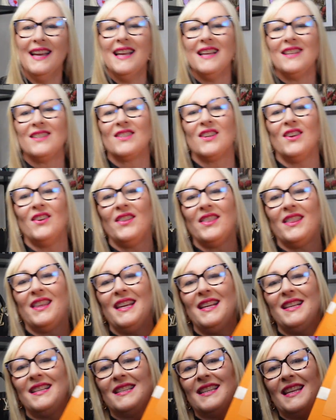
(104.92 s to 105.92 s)
So
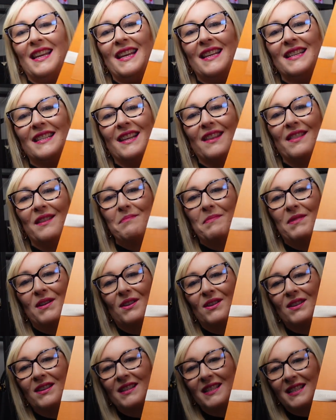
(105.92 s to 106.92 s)
this is the
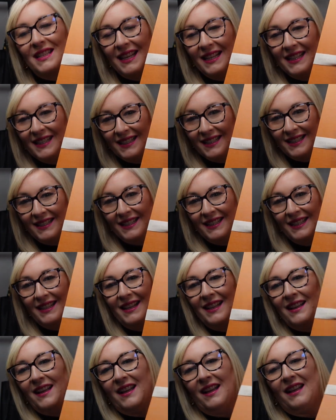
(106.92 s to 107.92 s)
box,
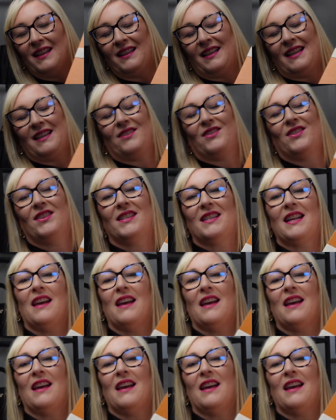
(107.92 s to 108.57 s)
and let's just